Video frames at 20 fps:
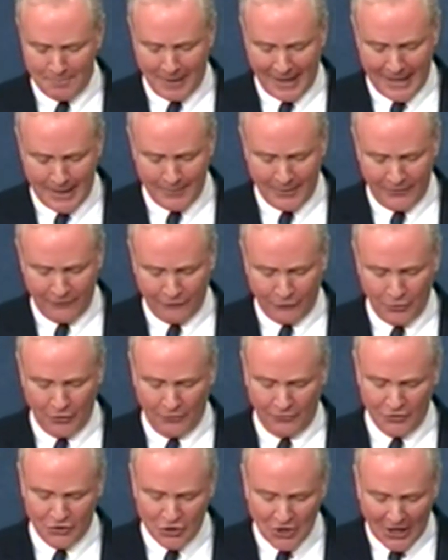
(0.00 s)
payment
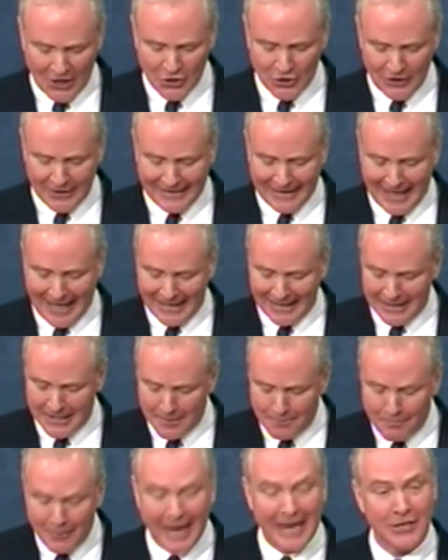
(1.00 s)
for judging at a
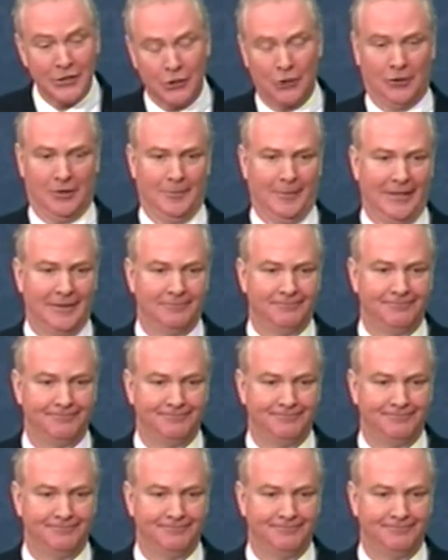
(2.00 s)
debate tournament.